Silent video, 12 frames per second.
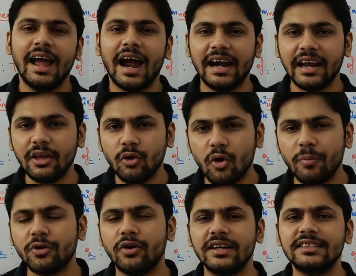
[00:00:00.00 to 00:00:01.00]
and I hope
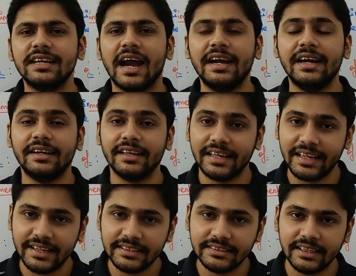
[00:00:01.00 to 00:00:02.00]
you understand it
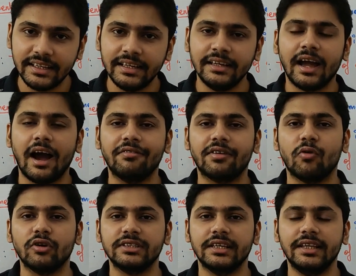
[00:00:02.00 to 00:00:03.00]
easily after
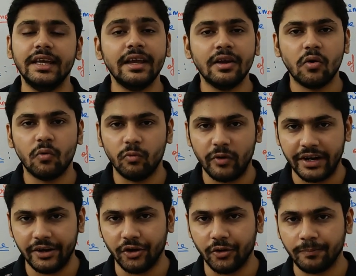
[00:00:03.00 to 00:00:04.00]
watching the
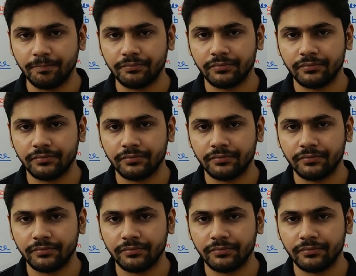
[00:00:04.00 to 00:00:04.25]
video.